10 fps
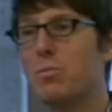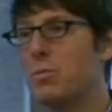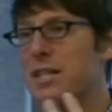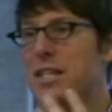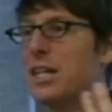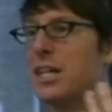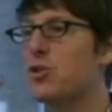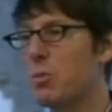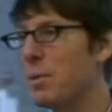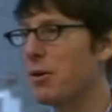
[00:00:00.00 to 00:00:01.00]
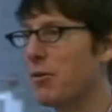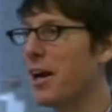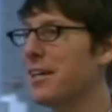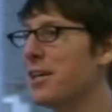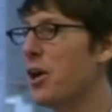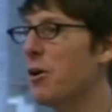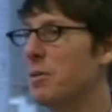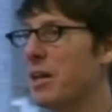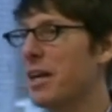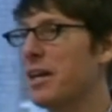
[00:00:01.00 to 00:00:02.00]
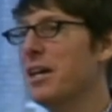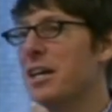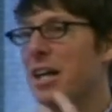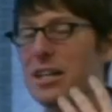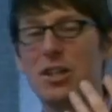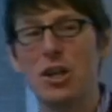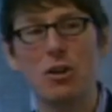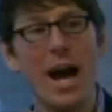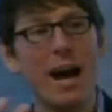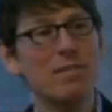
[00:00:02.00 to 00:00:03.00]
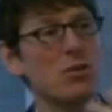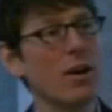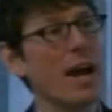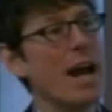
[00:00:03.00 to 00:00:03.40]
his kids swimming, right? You know, like, like you know, you have to sort of,